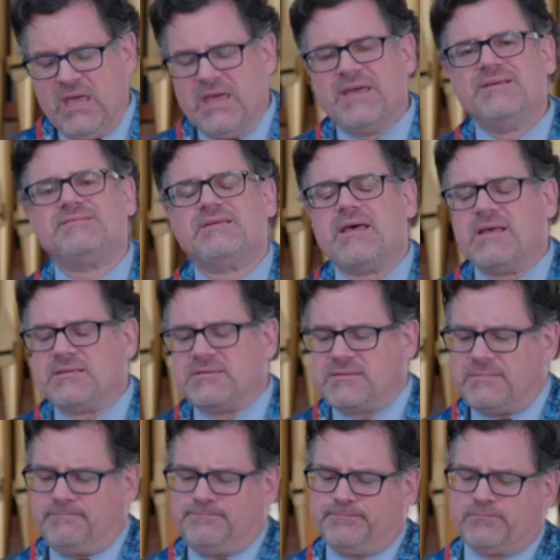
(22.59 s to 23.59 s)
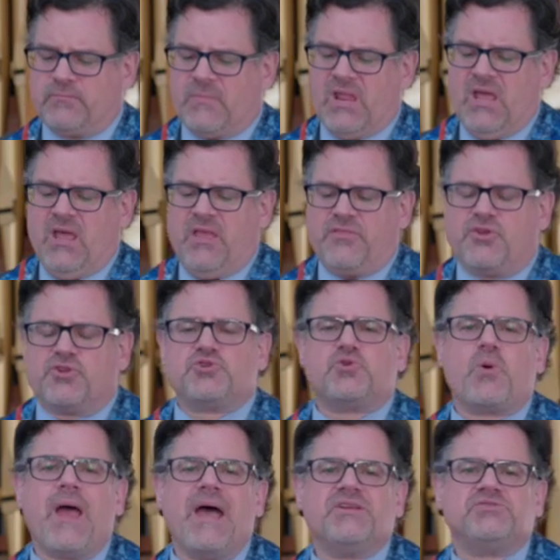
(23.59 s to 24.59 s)
He says, "The
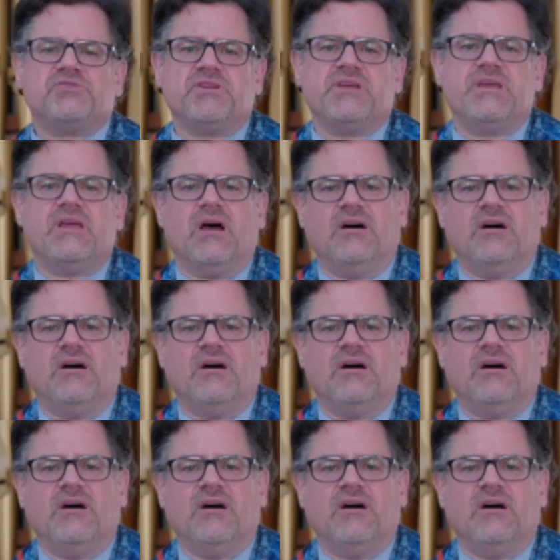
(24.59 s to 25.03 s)
tragedy